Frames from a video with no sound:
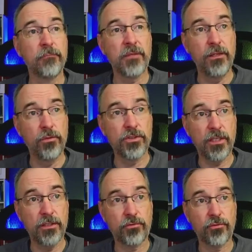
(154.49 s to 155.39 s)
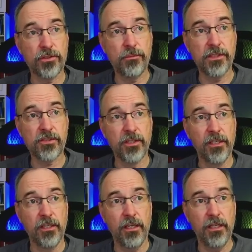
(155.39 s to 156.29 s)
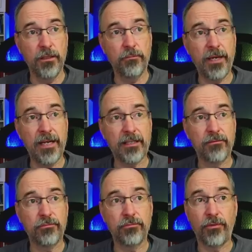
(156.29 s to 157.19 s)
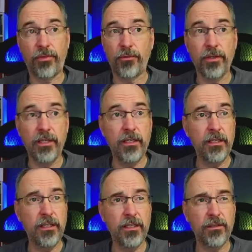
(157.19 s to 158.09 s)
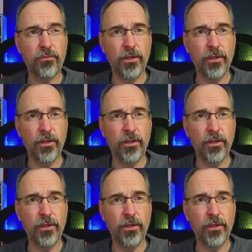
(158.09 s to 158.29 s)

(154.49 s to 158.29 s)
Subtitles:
It was on Christmas back 3